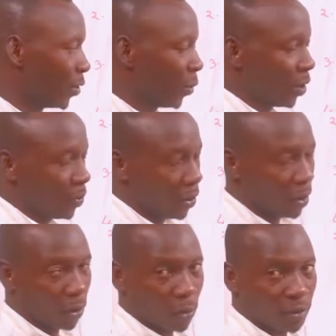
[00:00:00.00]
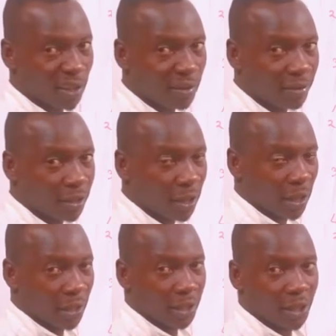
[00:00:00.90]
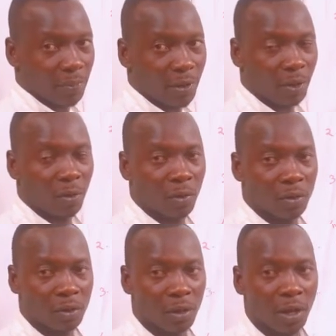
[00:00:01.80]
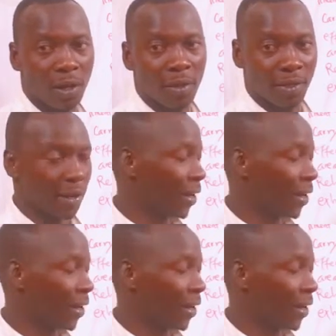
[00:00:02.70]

will be conserved and keeping on the